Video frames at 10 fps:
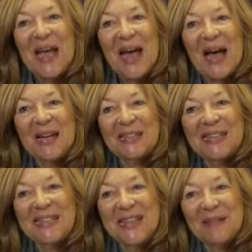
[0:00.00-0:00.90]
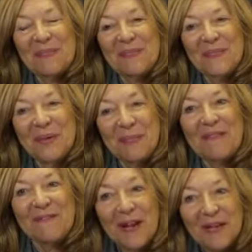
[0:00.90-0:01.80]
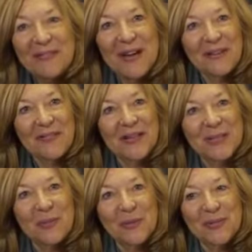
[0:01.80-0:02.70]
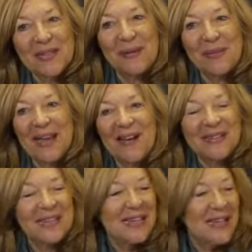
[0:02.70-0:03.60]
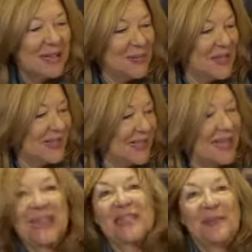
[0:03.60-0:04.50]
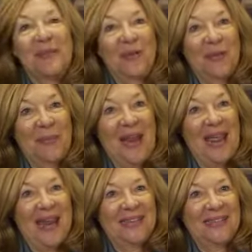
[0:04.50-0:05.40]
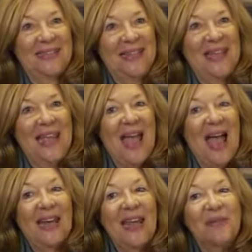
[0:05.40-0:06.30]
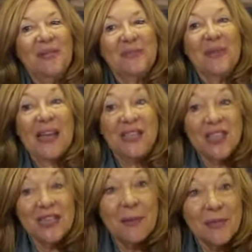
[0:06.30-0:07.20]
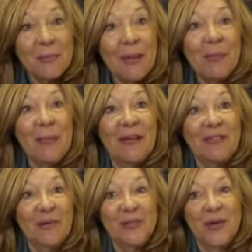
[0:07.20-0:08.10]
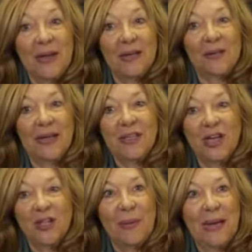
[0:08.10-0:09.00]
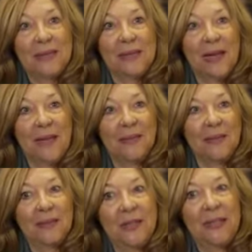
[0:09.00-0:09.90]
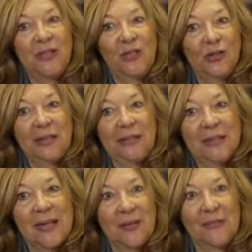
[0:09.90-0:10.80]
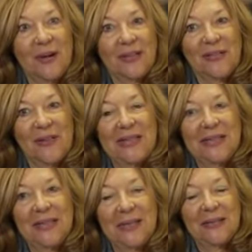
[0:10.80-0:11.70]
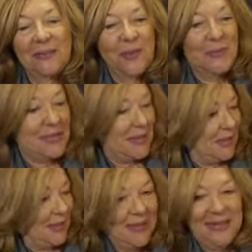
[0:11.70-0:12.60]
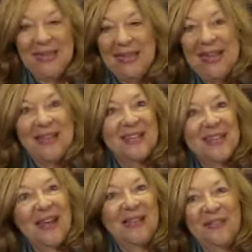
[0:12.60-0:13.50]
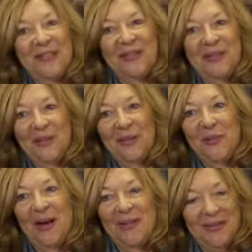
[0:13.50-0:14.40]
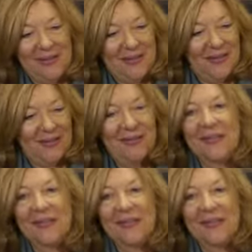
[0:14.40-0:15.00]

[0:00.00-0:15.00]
And when my very, very first book was coming out, he was sitting next to me on the plane. And I was on my way back from Australia, and I changed planes in London, and he joined the South of France flight in London. We were sitting either side of the couloir, the